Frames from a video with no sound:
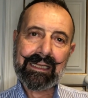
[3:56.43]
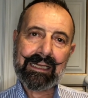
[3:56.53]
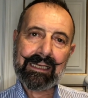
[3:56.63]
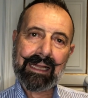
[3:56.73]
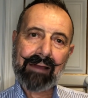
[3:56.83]

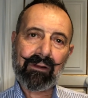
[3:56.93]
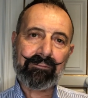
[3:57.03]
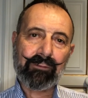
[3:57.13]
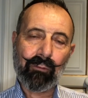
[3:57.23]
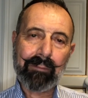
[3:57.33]
the level
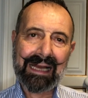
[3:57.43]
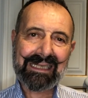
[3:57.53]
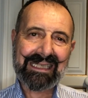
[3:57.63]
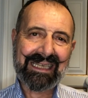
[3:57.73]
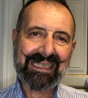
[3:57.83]
of
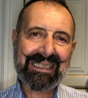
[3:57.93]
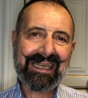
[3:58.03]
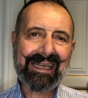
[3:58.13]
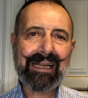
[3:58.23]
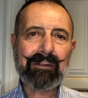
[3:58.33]
formality just a
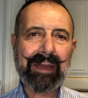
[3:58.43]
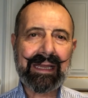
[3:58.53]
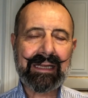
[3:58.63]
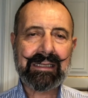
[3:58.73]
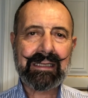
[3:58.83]
little
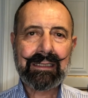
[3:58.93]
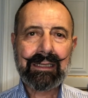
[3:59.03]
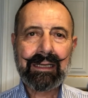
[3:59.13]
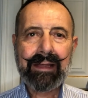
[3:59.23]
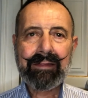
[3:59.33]
bit,
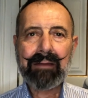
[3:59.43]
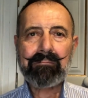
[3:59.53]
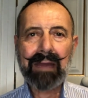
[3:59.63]
then